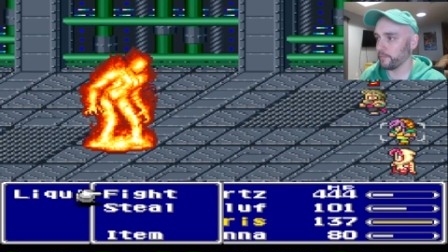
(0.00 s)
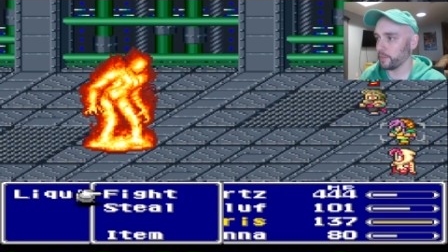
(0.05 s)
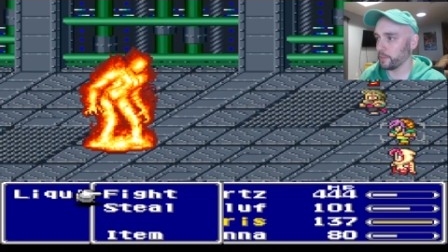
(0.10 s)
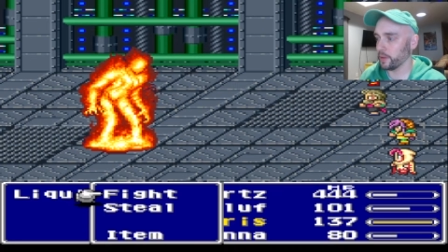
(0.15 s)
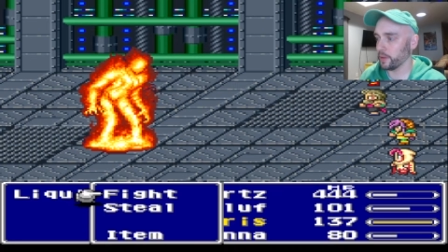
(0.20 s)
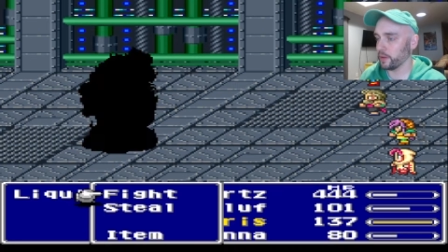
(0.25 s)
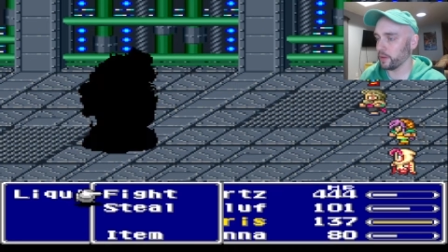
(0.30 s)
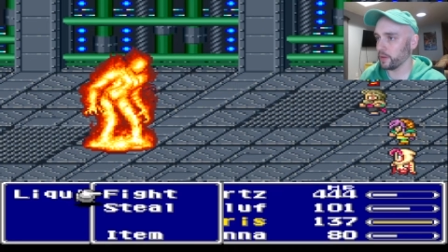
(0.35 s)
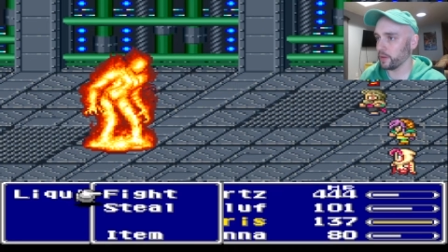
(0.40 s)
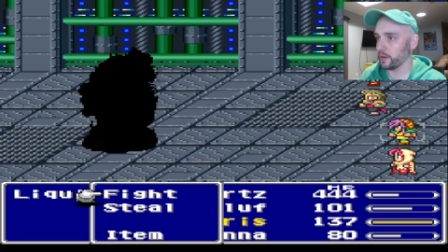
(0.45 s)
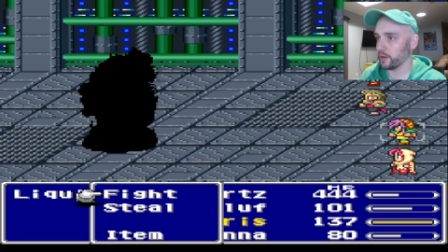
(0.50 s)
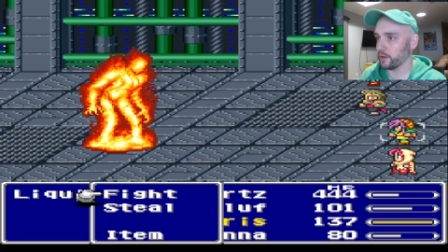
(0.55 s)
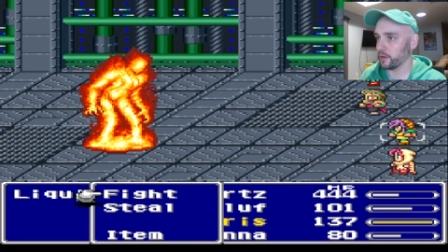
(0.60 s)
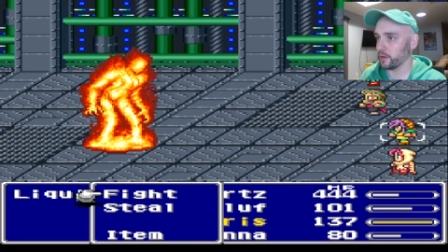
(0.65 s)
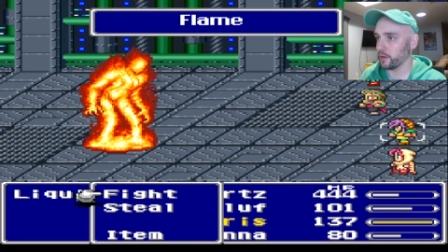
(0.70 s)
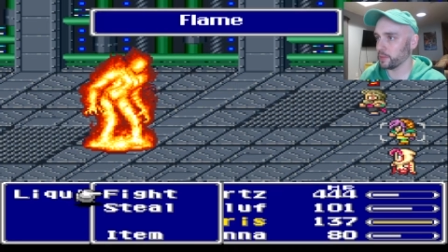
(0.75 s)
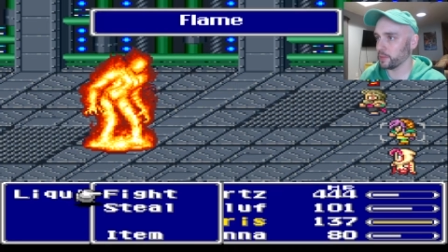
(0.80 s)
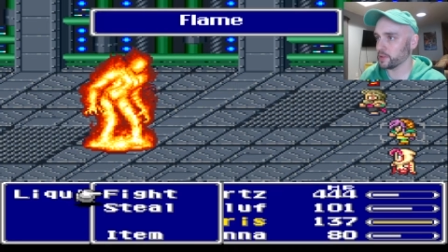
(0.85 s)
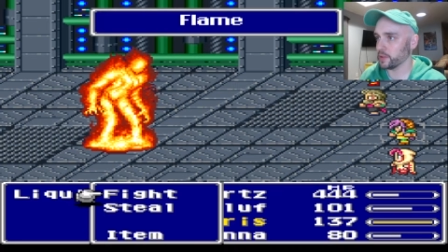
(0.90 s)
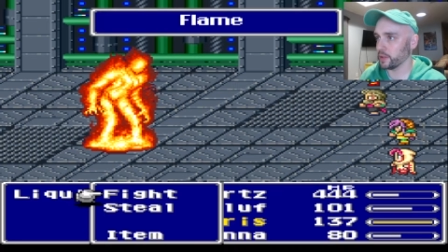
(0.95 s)
Apparently
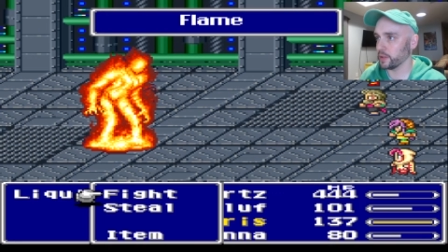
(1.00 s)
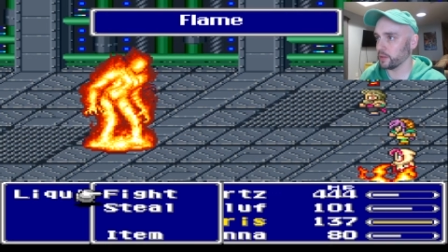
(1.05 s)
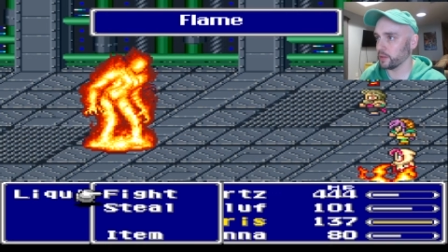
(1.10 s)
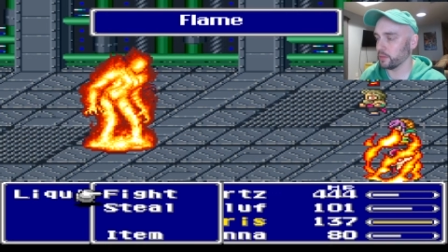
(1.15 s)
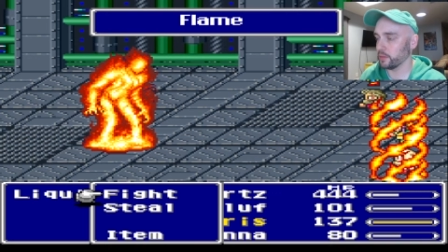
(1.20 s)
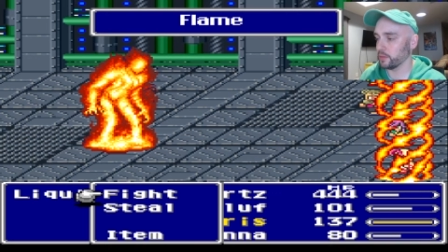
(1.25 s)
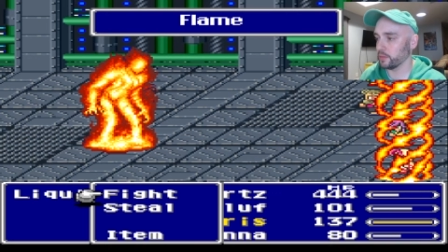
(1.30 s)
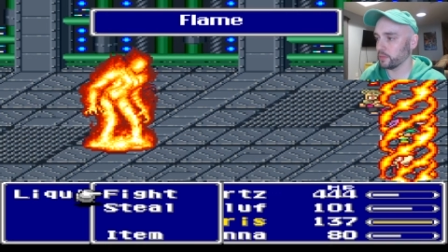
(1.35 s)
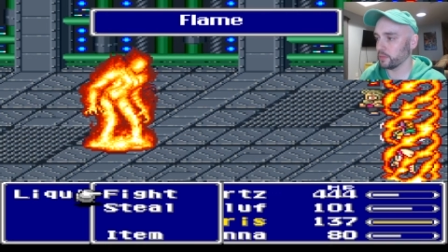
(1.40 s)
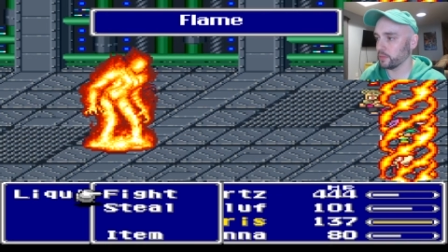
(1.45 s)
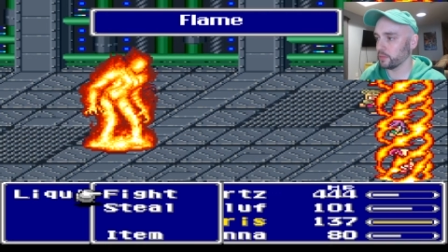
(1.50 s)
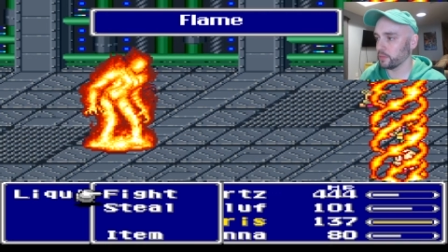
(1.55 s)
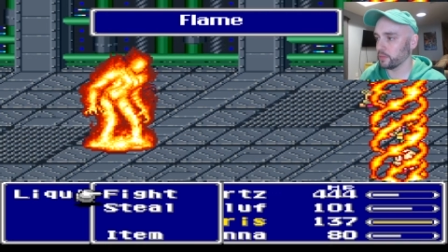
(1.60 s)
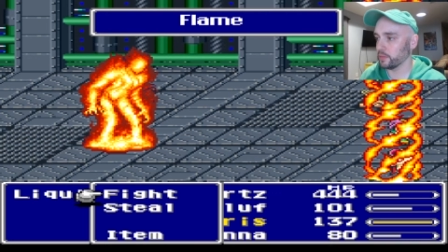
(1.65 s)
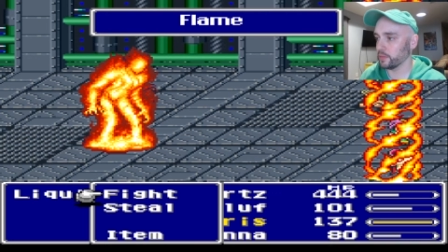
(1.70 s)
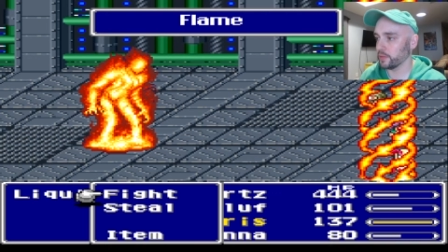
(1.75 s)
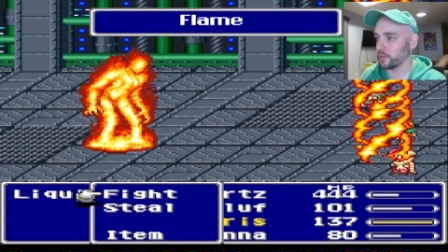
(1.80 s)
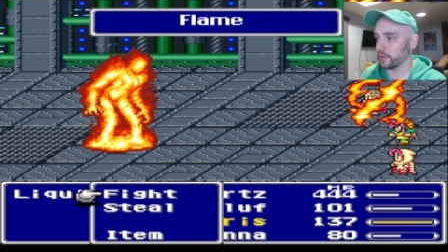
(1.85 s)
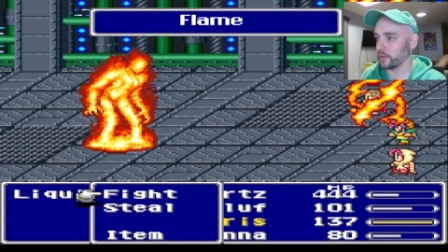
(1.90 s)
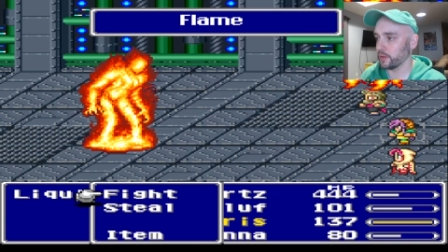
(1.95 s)
100%.
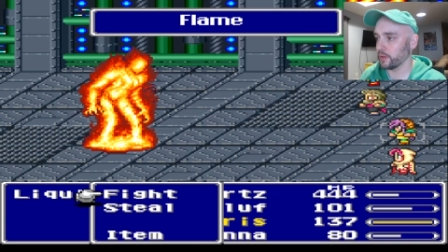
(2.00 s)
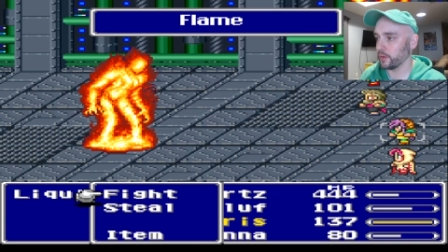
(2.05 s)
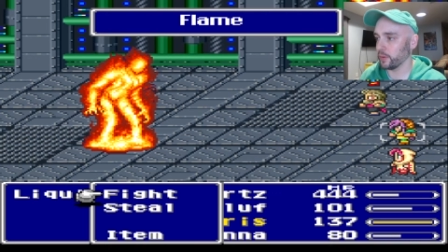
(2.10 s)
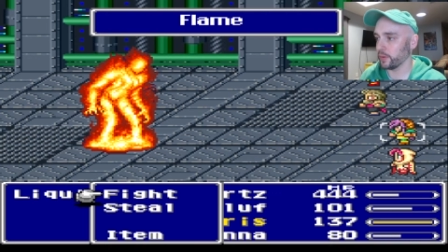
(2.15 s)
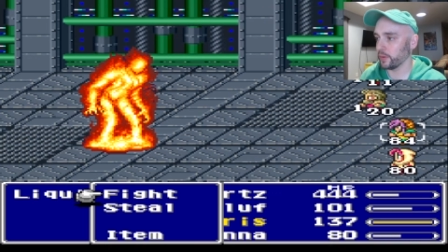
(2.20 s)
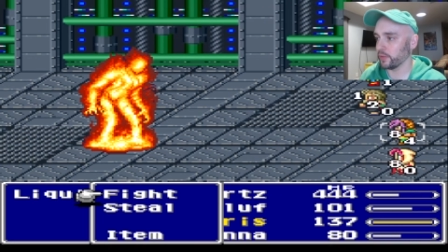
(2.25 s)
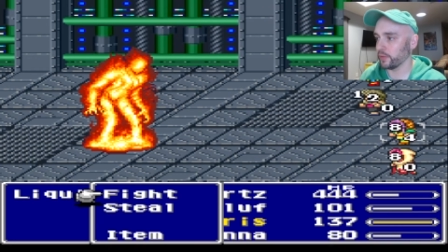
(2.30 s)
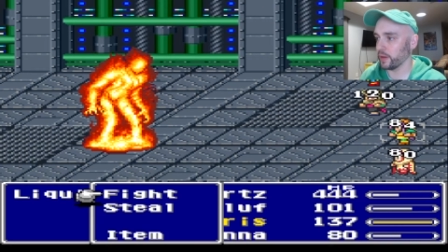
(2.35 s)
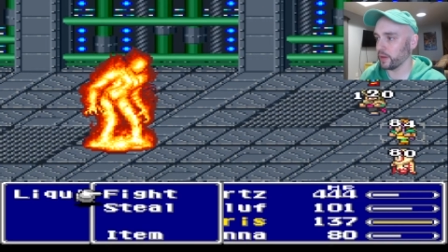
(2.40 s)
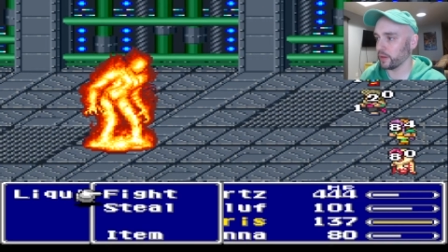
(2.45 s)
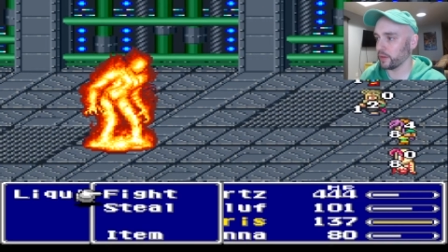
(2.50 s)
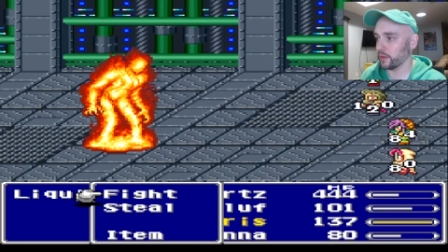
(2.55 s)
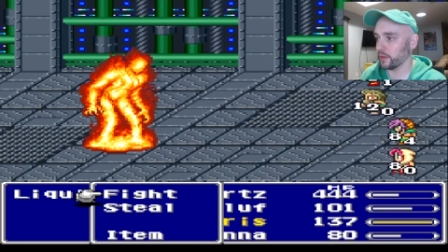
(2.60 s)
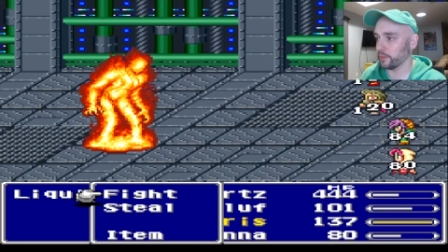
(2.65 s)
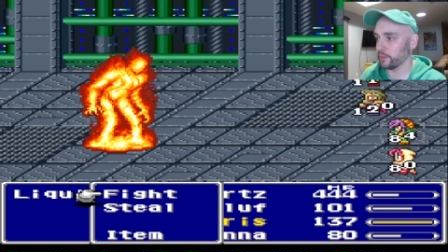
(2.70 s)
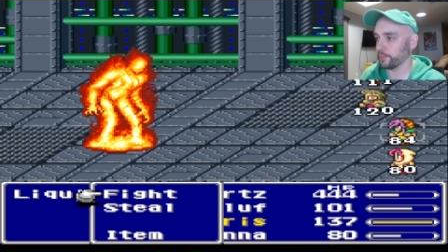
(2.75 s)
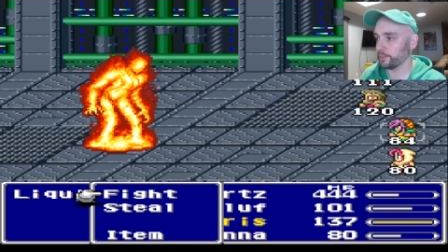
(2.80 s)
It's going to do exactly...